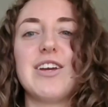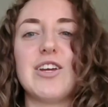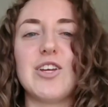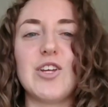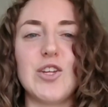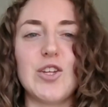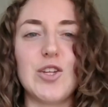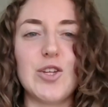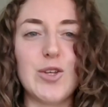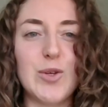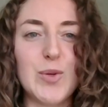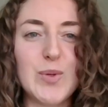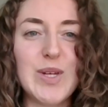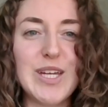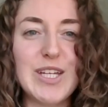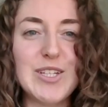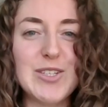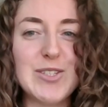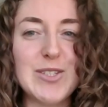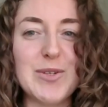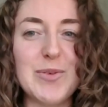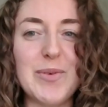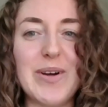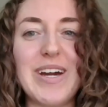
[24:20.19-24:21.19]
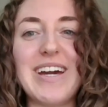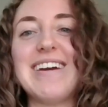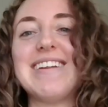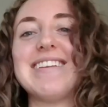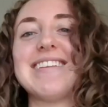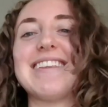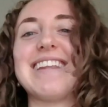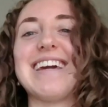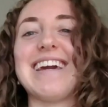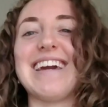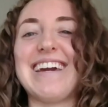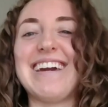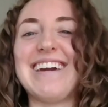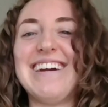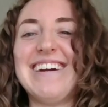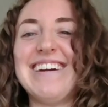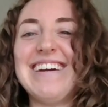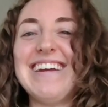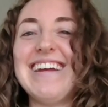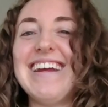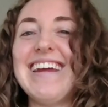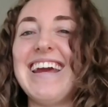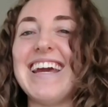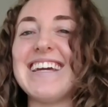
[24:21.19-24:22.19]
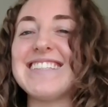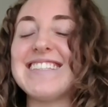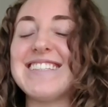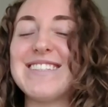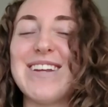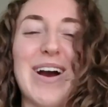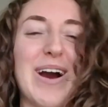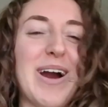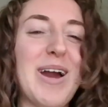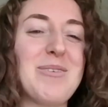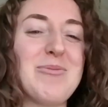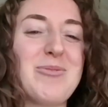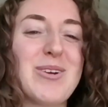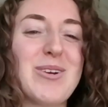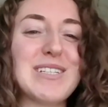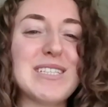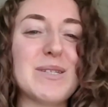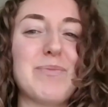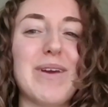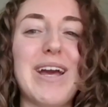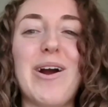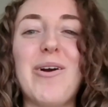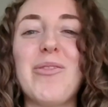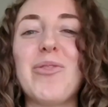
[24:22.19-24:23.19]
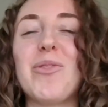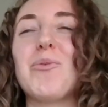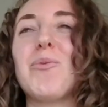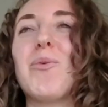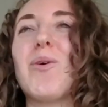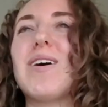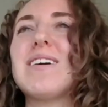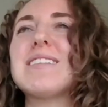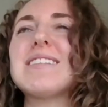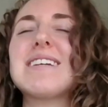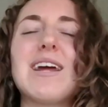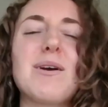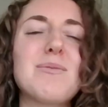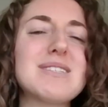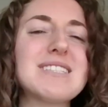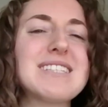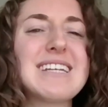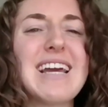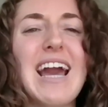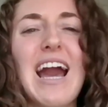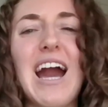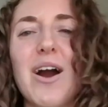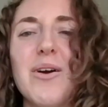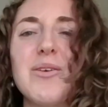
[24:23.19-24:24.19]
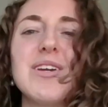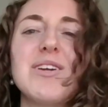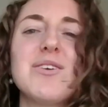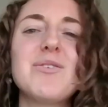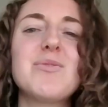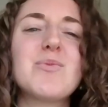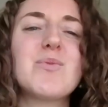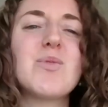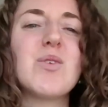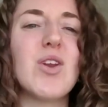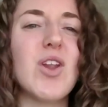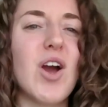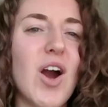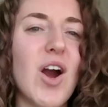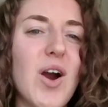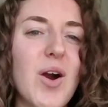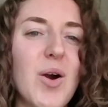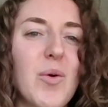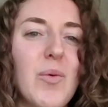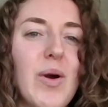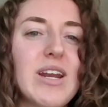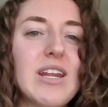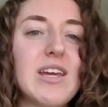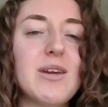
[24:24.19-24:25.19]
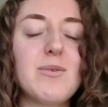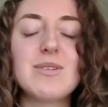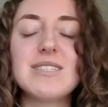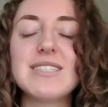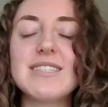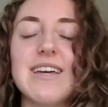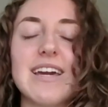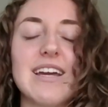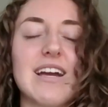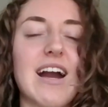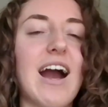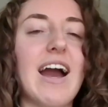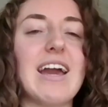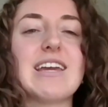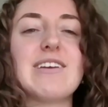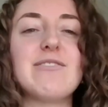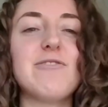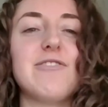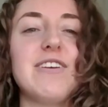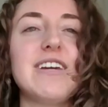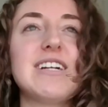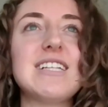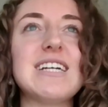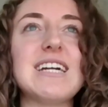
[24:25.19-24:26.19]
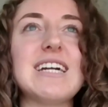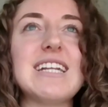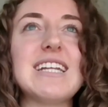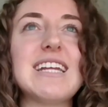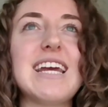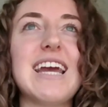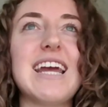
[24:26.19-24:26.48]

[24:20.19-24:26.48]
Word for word: You can do it. Like, it's time for it to be out in the world. And I was like, How do you know? And he was like, I can feel it.